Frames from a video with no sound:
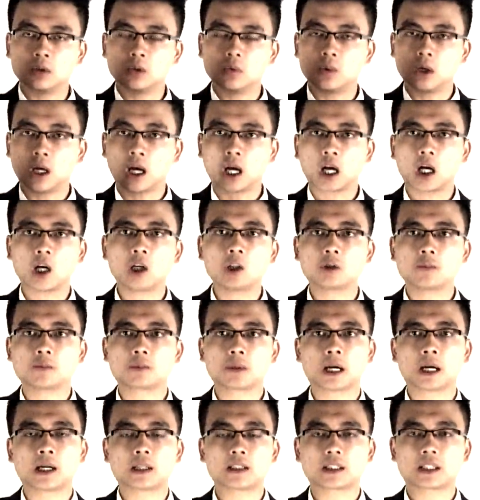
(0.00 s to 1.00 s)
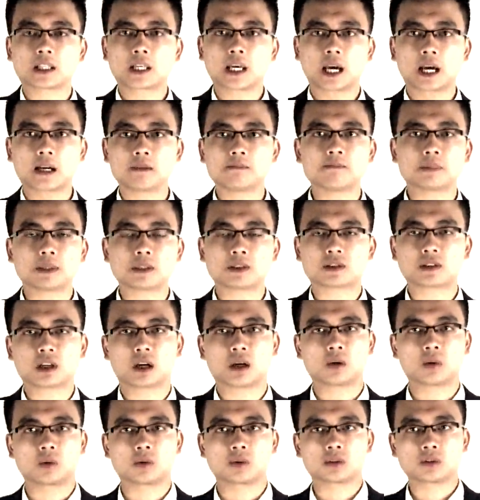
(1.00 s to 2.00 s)
we hope that it can be
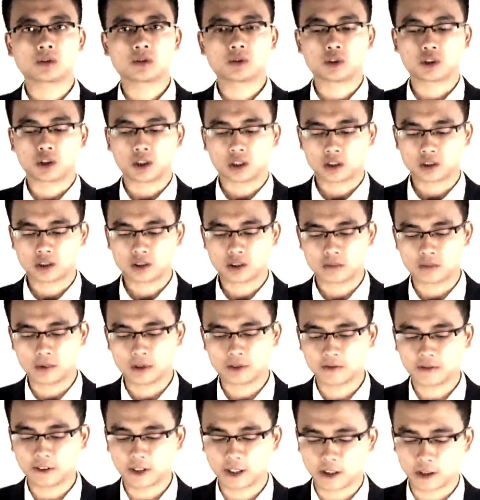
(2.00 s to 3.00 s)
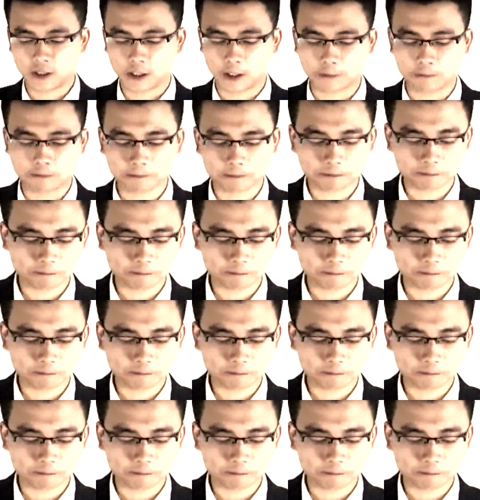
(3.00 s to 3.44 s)
sold to customers finally.